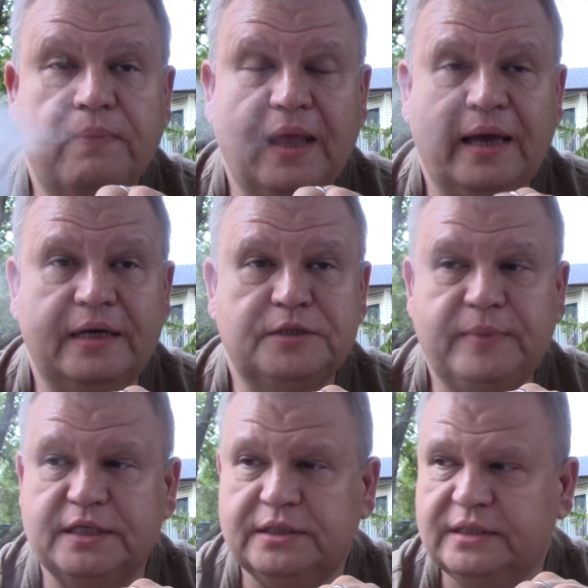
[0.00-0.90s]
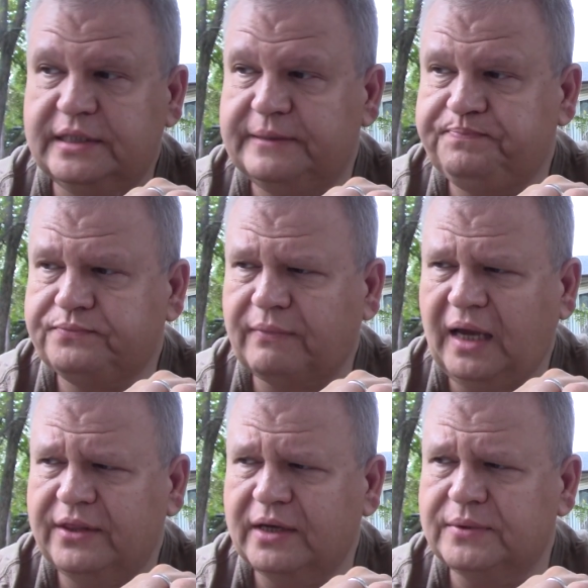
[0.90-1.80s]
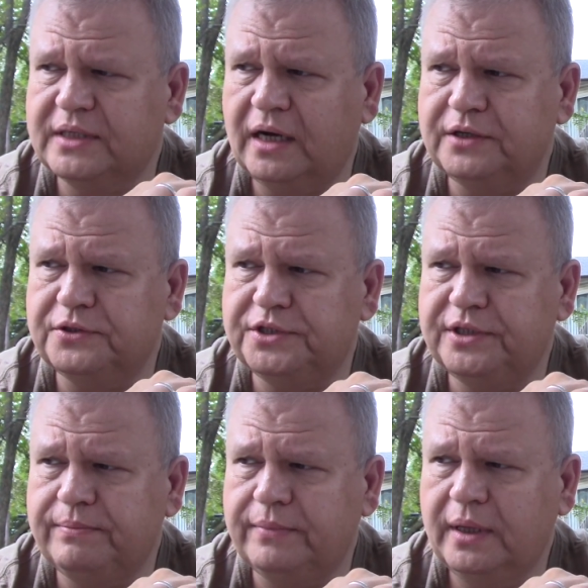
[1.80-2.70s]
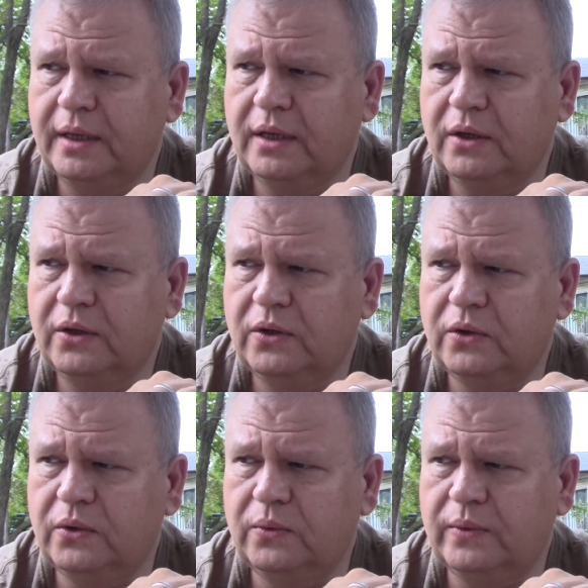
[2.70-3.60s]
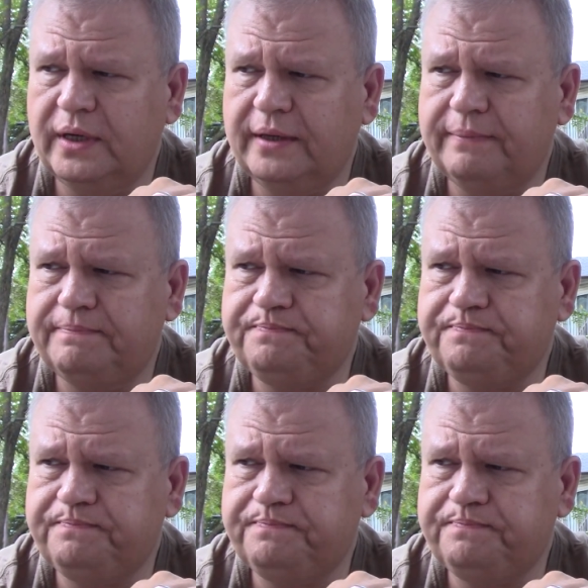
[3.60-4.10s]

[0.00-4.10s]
and especially I think it was Codger Jim who um,